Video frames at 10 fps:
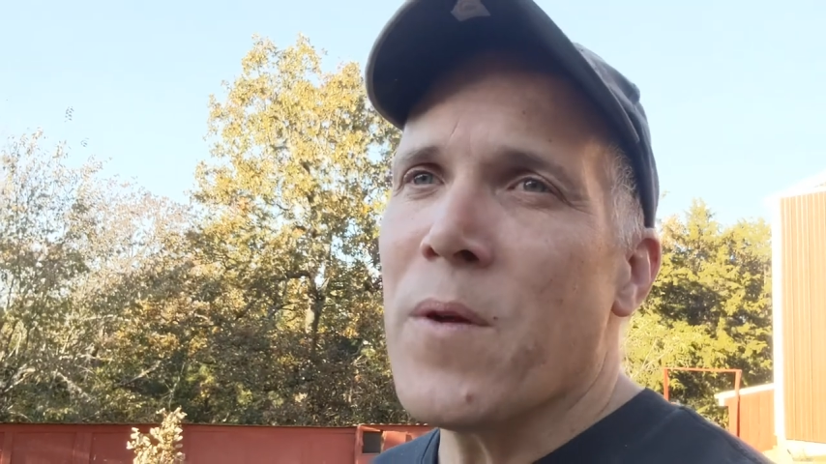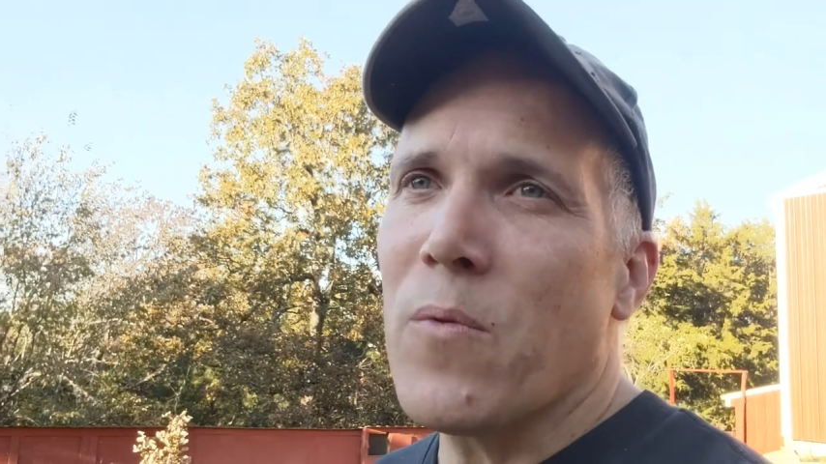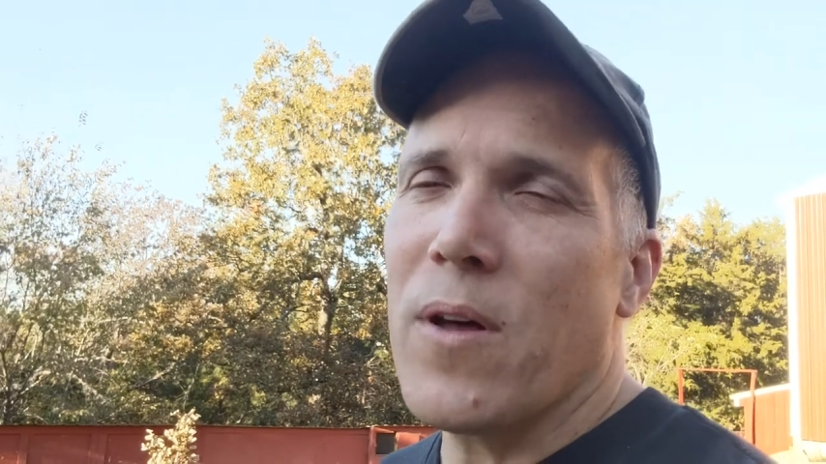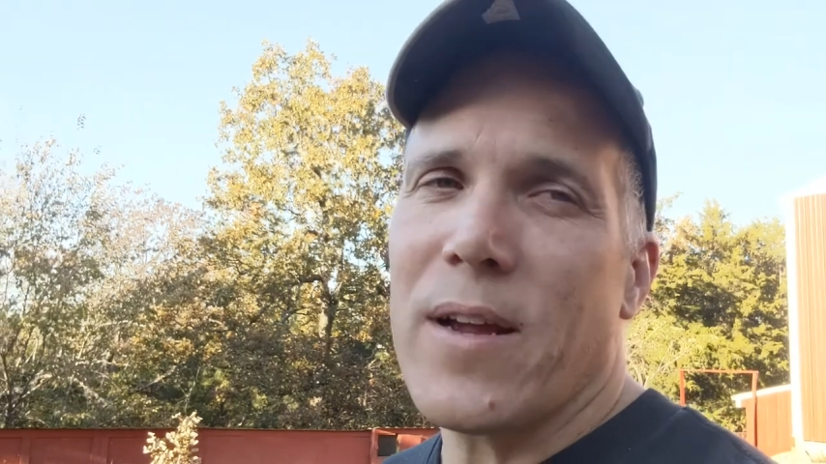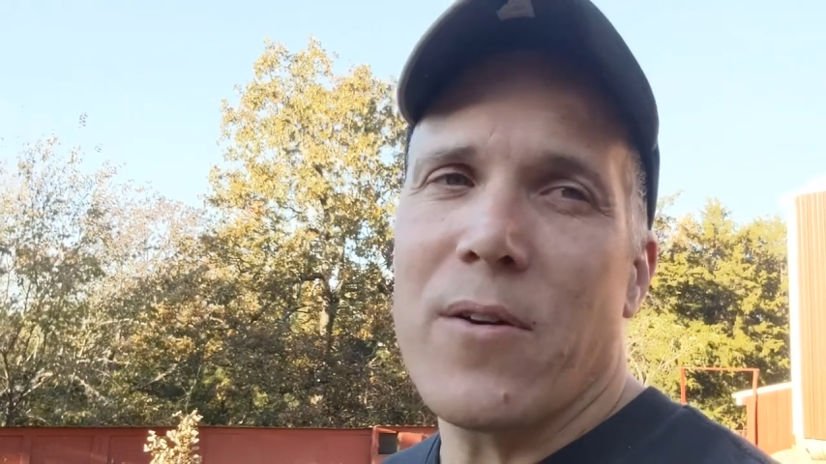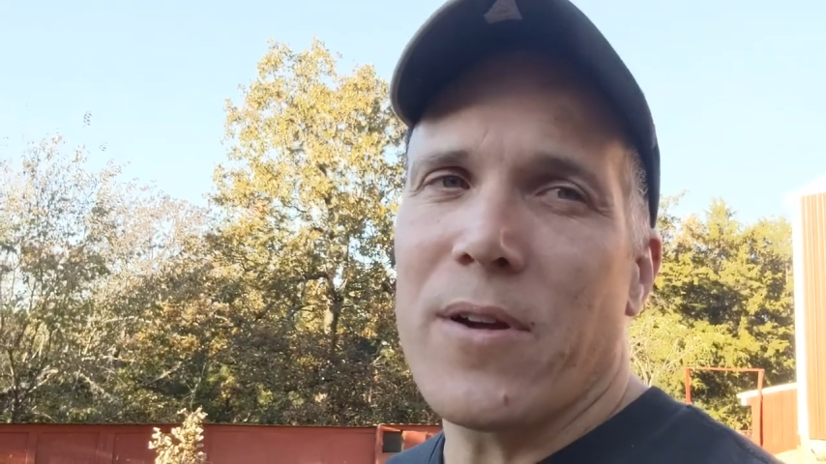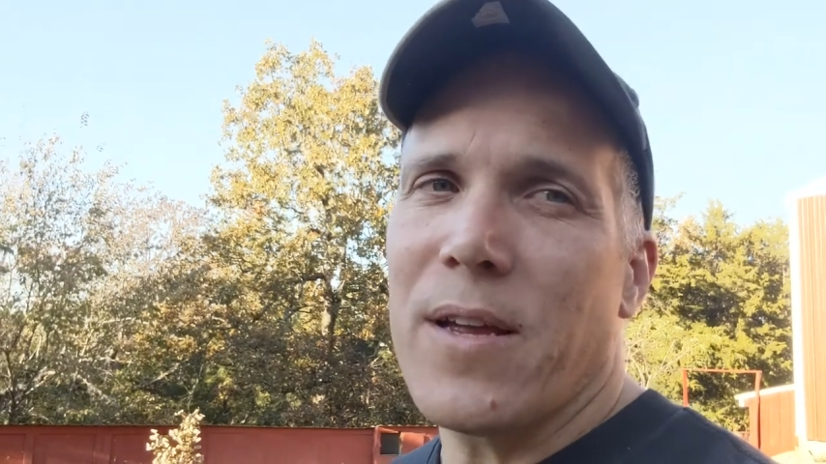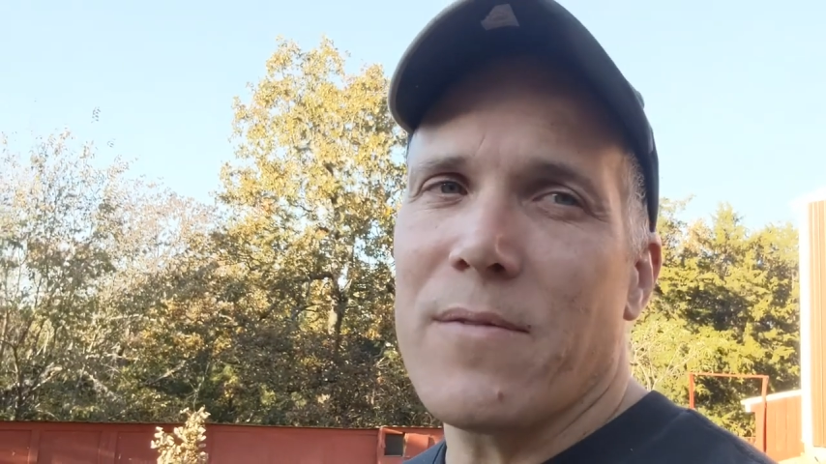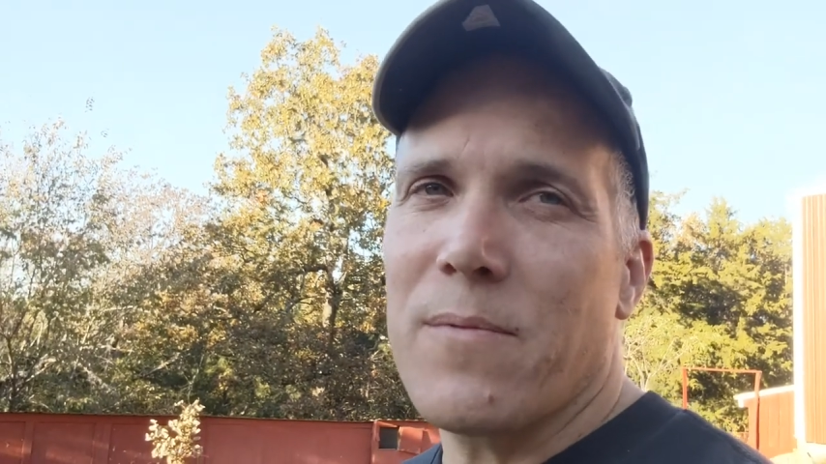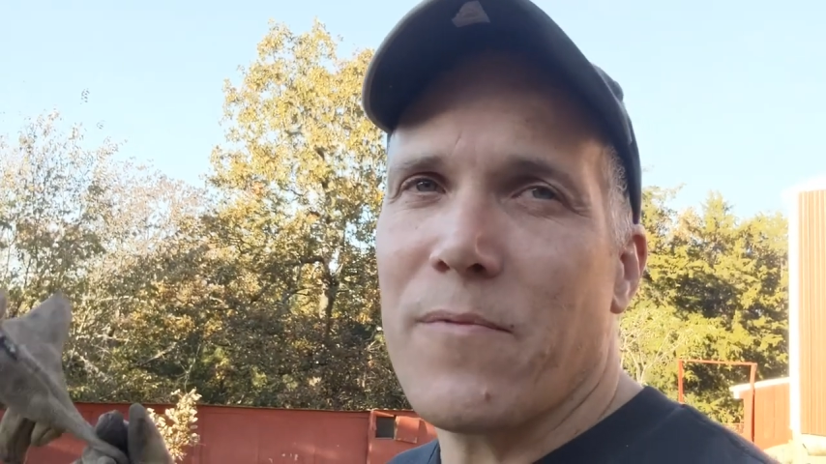while I go
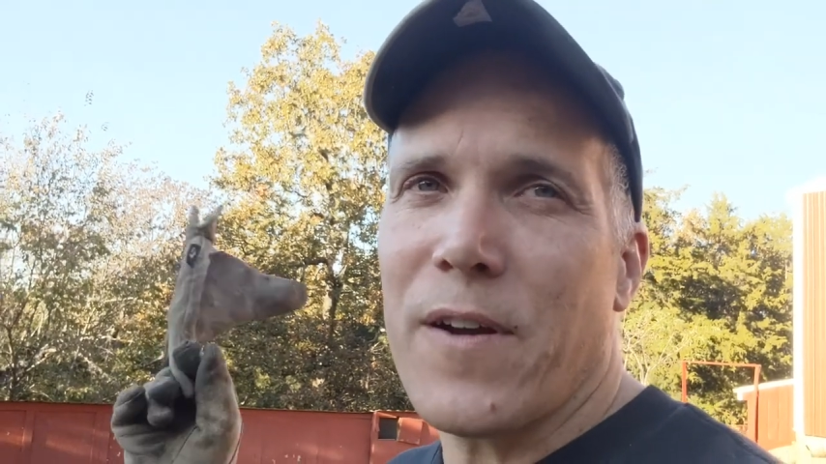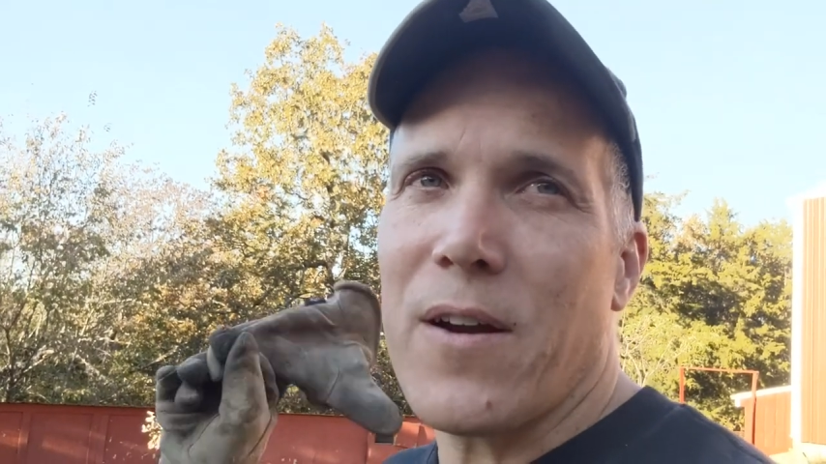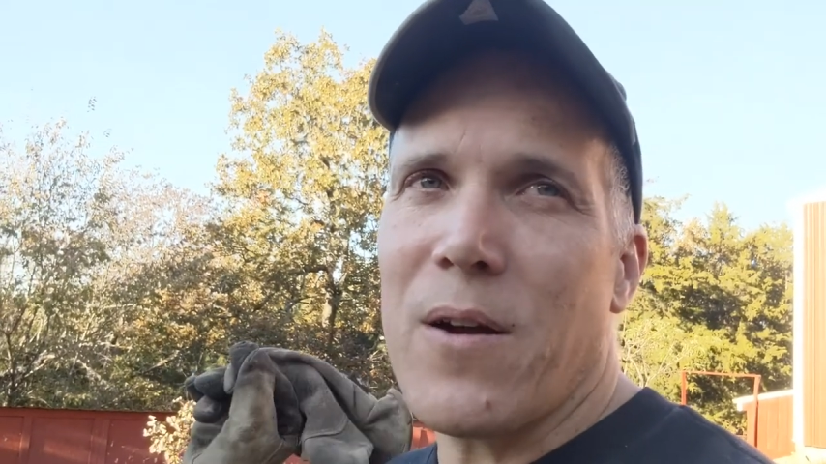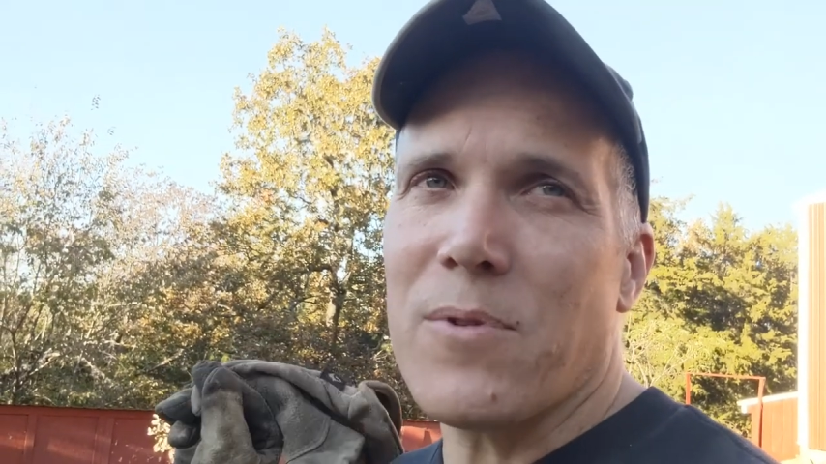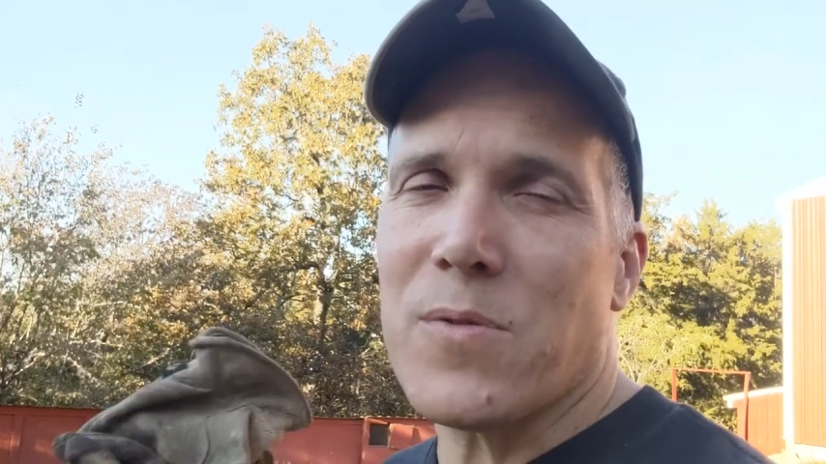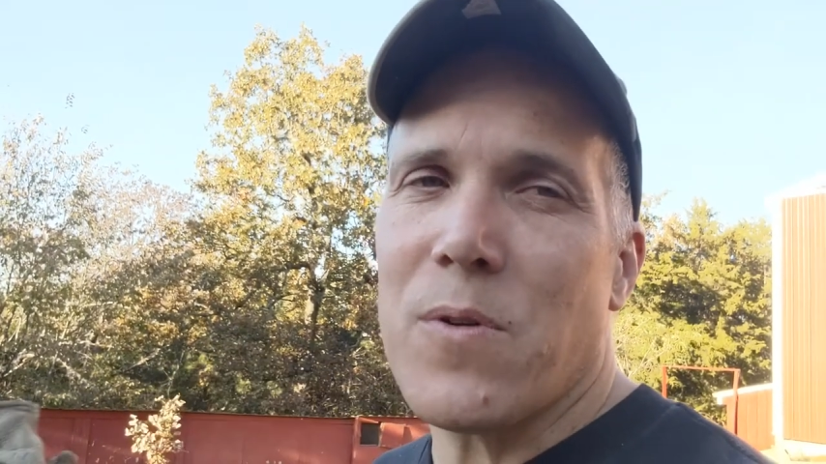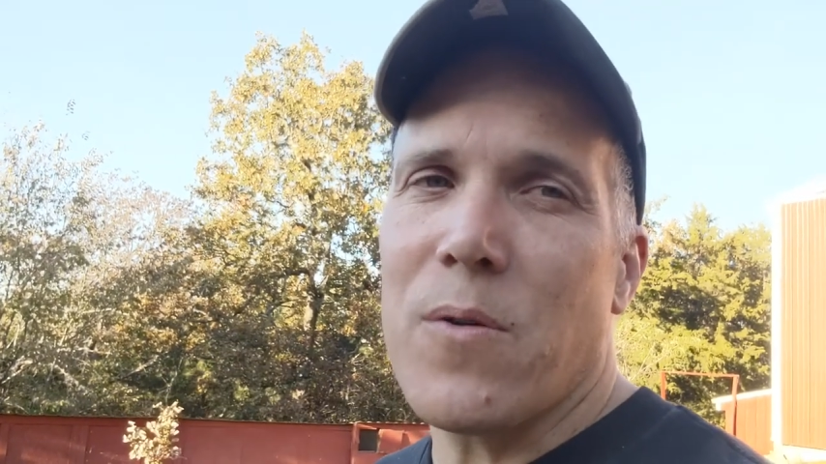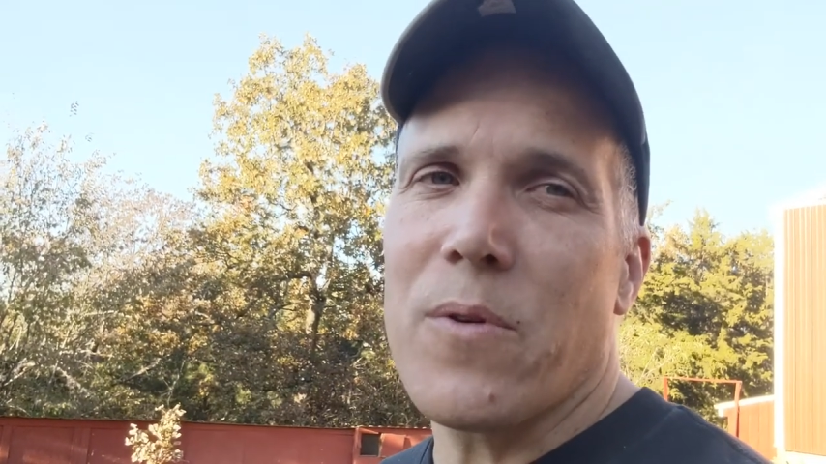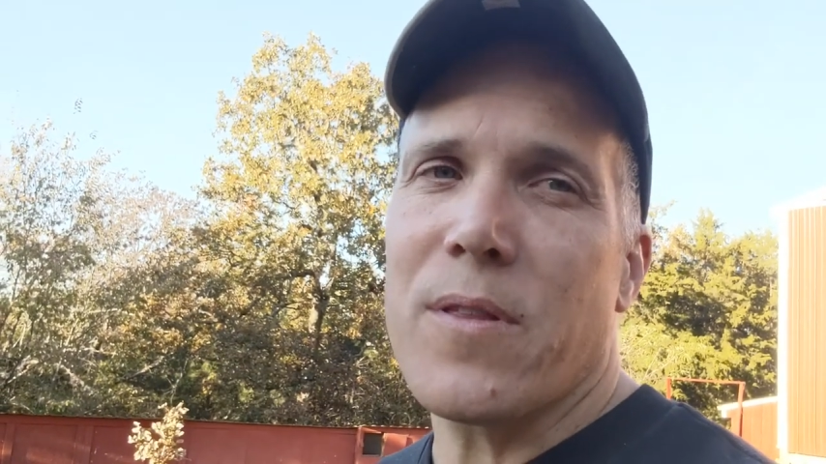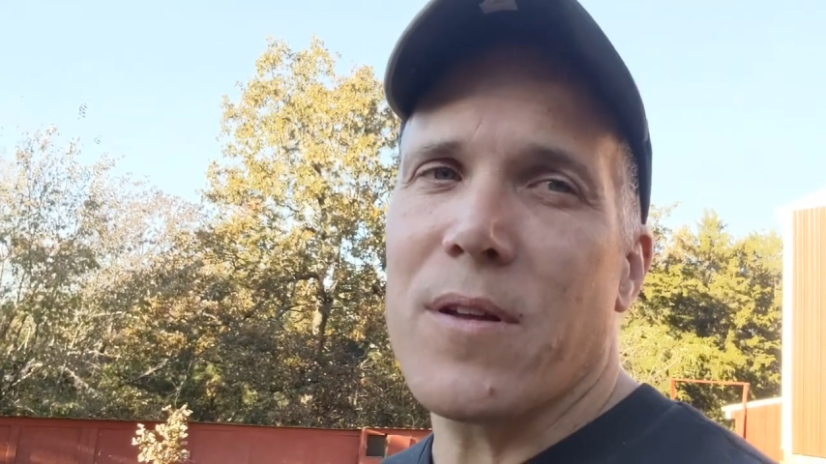get figure out what's
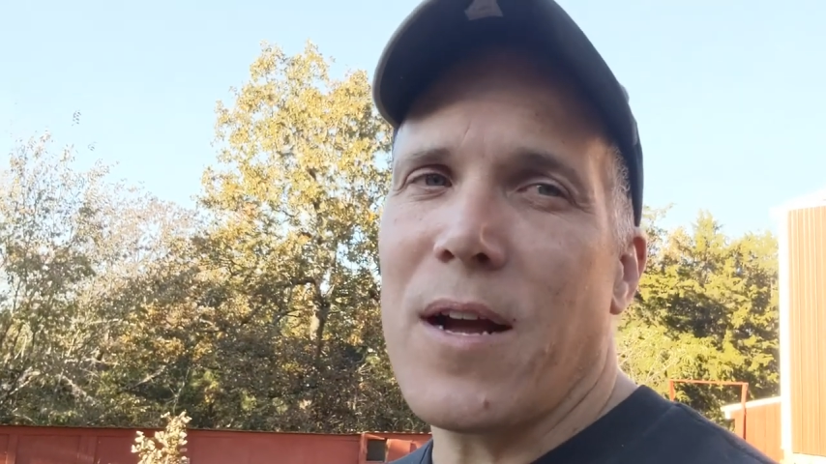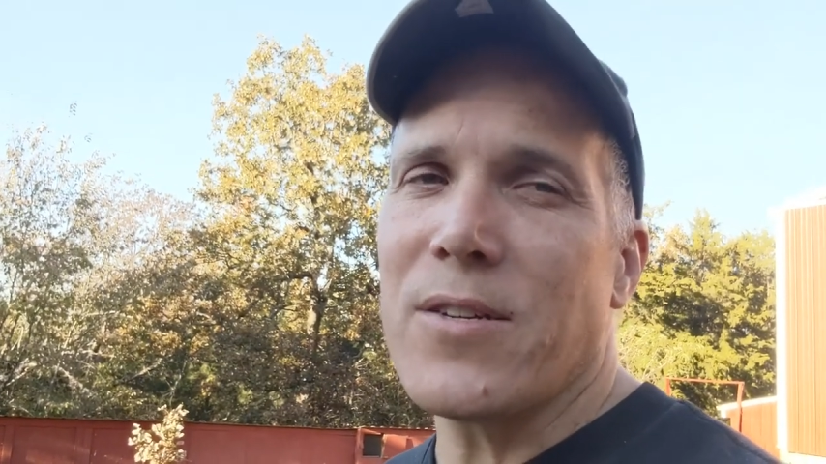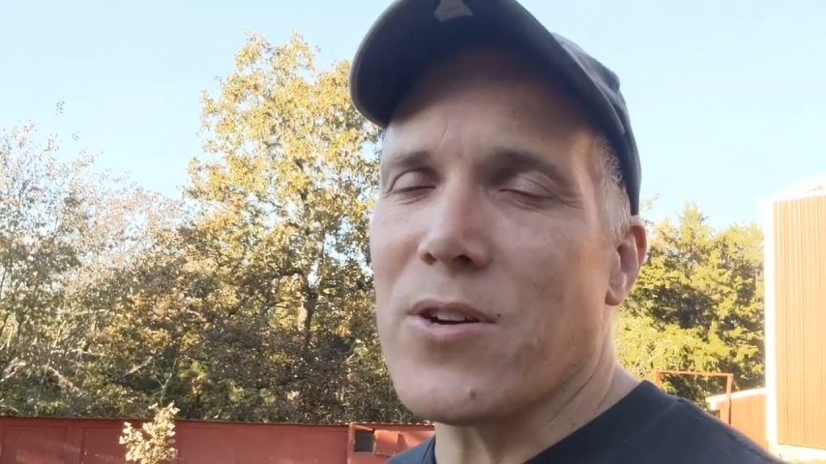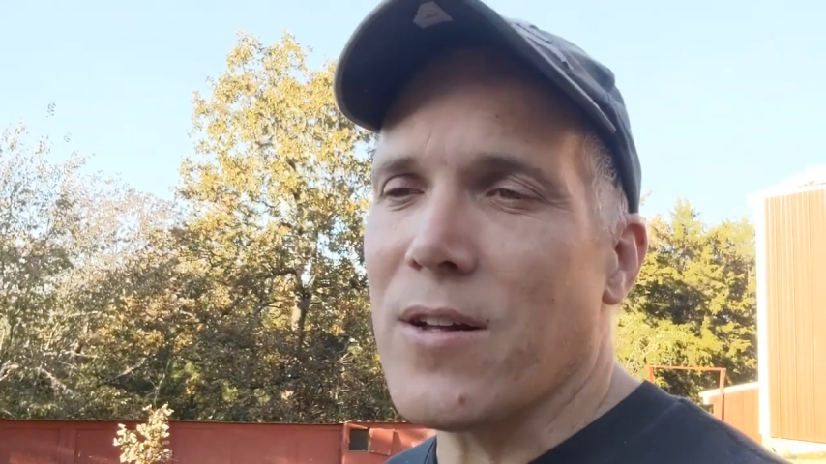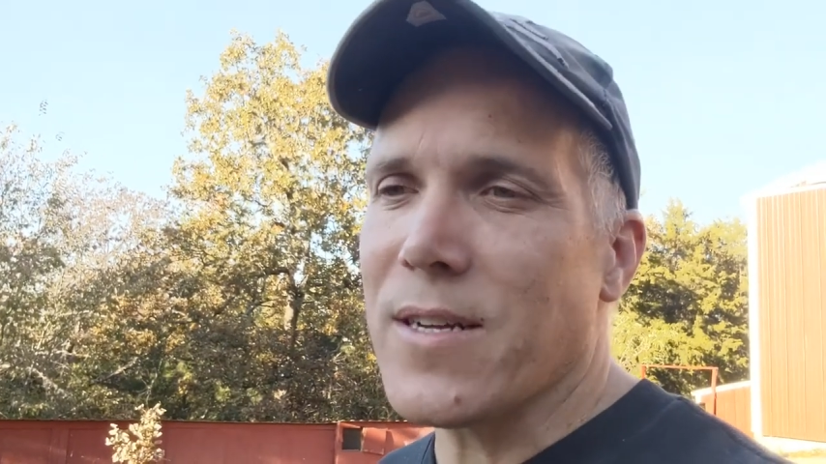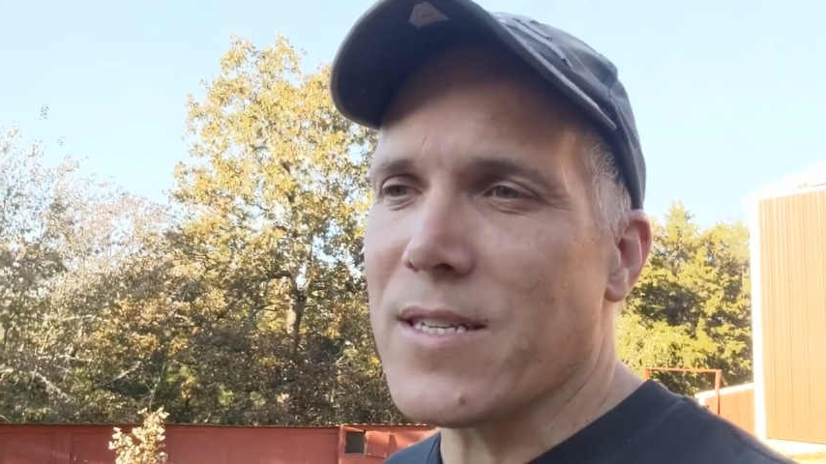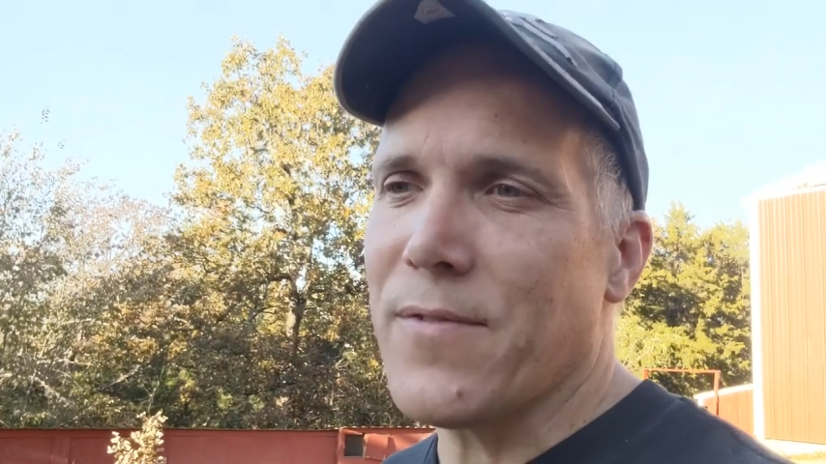wrong with the hydraulics